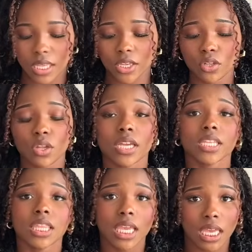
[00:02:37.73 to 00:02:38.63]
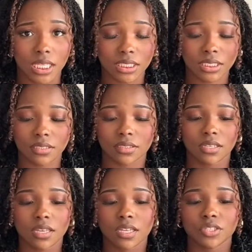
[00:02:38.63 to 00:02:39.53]
Like, look at this,
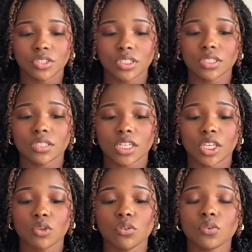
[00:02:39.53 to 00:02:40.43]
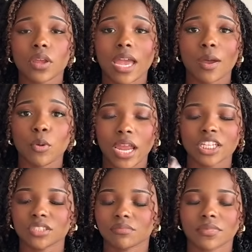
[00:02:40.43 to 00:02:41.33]
just a cute little cowboy.
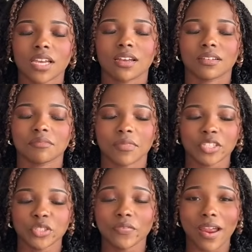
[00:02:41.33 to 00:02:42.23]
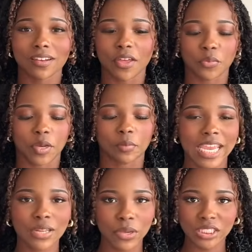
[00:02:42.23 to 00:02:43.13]
I should have got another one.
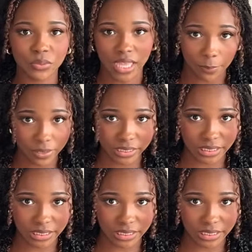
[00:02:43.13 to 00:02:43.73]
Anyways, with that being